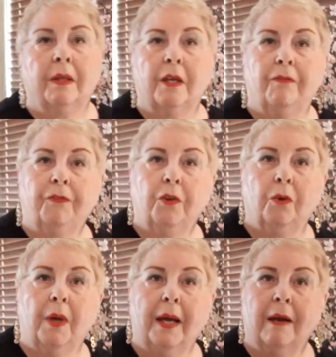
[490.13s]
if
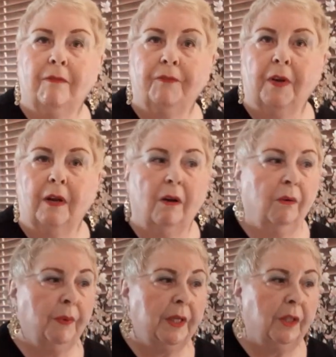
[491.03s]
you have
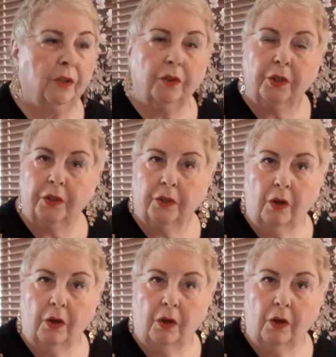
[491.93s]
already learned